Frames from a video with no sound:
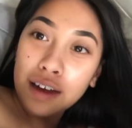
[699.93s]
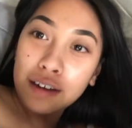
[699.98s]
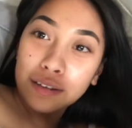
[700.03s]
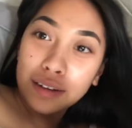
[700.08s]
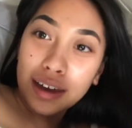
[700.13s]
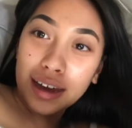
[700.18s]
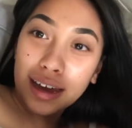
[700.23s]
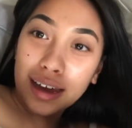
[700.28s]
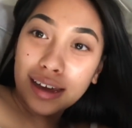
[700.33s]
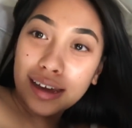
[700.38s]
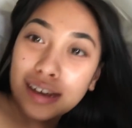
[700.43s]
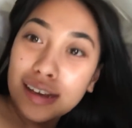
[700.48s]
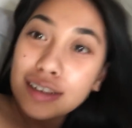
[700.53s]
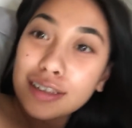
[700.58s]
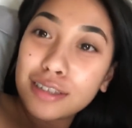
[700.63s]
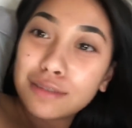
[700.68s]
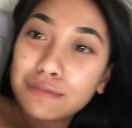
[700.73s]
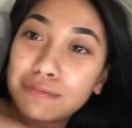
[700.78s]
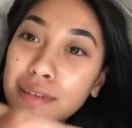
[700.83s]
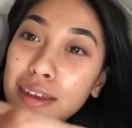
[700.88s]
Okay,
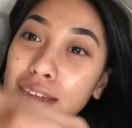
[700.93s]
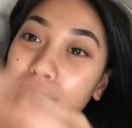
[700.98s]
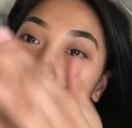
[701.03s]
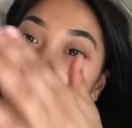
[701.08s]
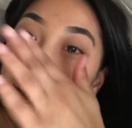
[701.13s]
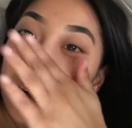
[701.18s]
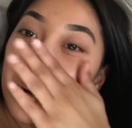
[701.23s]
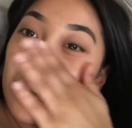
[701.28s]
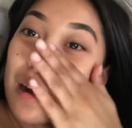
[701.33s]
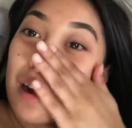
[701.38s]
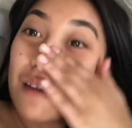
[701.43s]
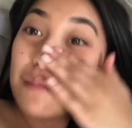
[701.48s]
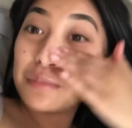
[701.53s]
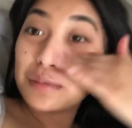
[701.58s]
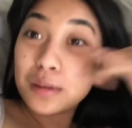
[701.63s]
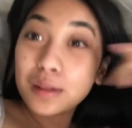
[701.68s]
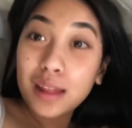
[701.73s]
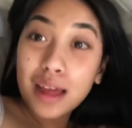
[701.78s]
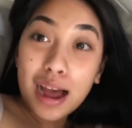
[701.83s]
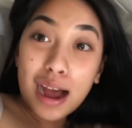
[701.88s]
it's been a
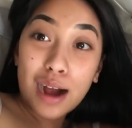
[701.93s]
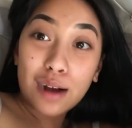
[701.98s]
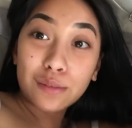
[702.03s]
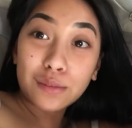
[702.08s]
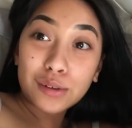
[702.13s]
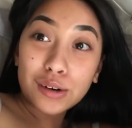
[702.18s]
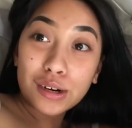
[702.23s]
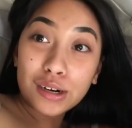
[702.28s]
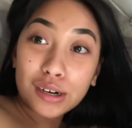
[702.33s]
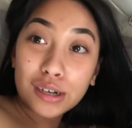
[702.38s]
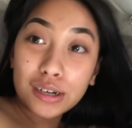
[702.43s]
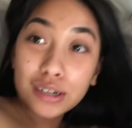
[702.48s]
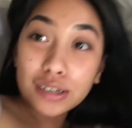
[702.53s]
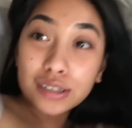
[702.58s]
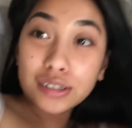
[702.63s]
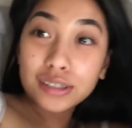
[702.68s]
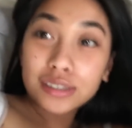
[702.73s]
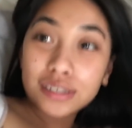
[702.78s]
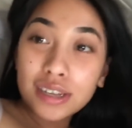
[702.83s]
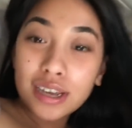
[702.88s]
couple
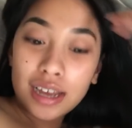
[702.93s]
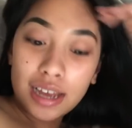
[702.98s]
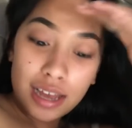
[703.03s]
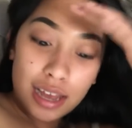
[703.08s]
hours.